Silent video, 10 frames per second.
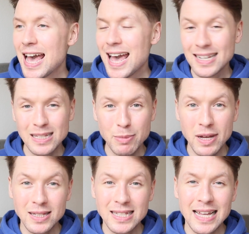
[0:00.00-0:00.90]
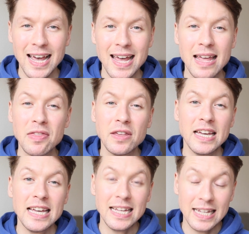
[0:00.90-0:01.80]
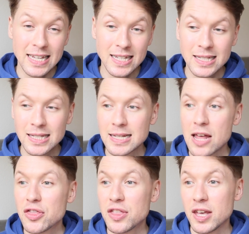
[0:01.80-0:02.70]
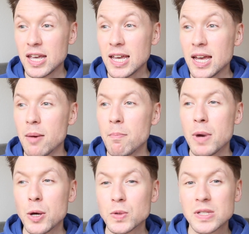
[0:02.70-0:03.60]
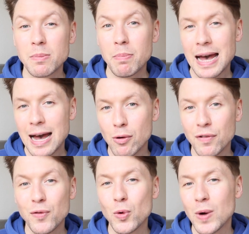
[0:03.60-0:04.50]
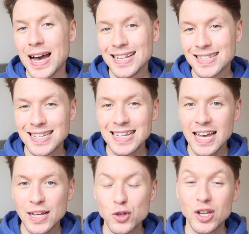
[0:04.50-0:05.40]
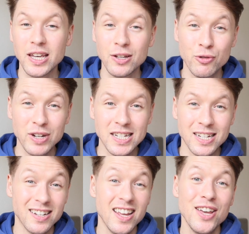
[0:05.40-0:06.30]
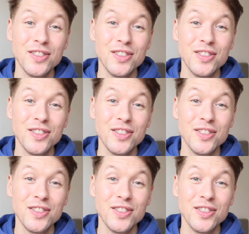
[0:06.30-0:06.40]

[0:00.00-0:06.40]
experts say that it is the most powerful anti-aging ingredient